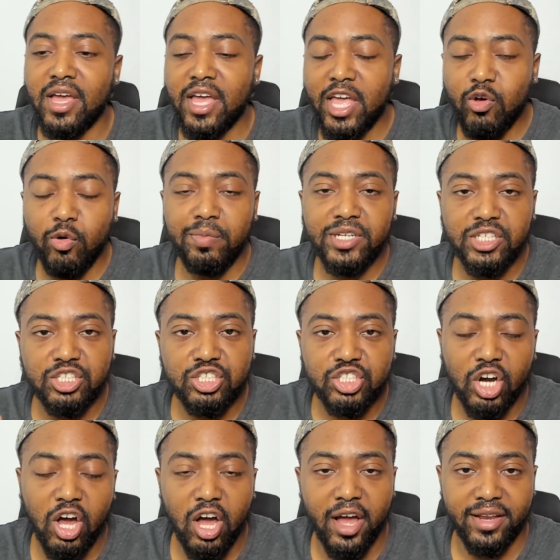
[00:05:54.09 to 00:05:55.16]
He would be
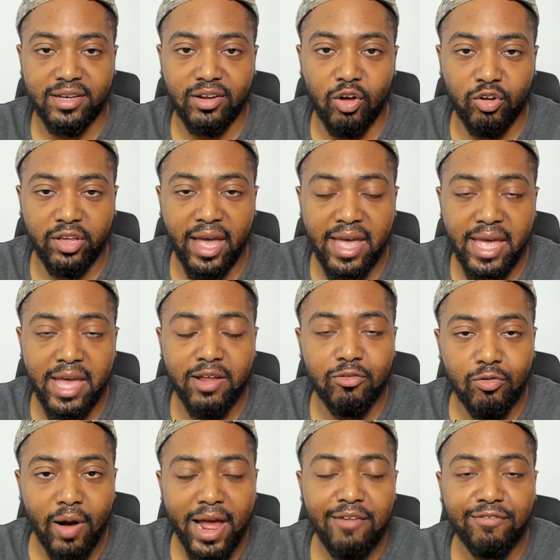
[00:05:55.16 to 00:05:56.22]
shunned, okay?
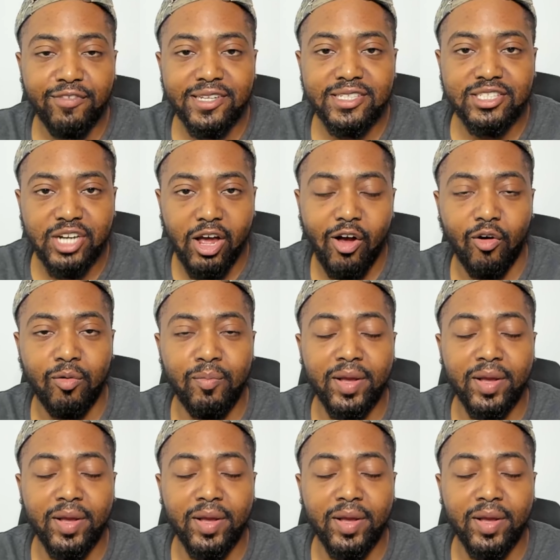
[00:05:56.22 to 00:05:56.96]
And rightfully so,